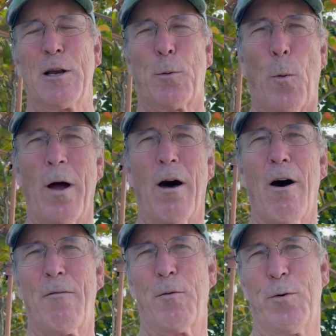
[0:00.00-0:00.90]

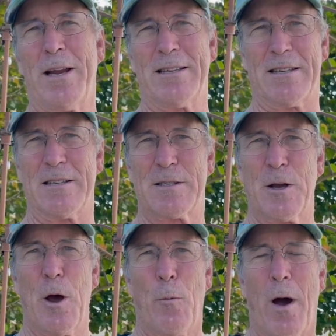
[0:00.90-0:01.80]
12 reasons
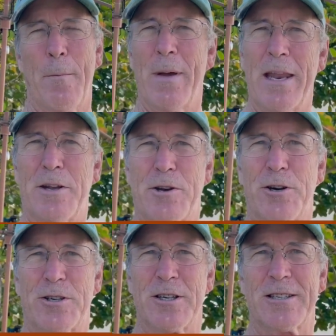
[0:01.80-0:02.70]
why many
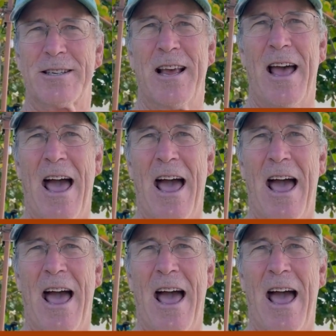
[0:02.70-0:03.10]
churches